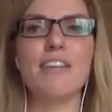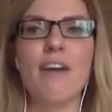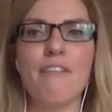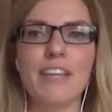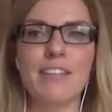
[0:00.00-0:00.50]
of
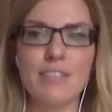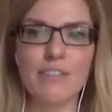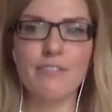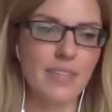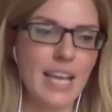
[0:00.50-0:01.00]
having sort
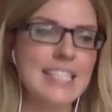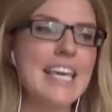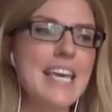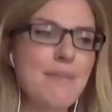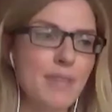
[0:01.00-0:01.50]
of a
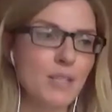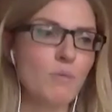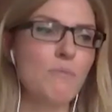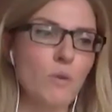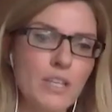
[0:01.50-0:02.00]
team that's
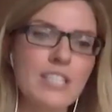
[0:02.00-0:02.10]
with me all the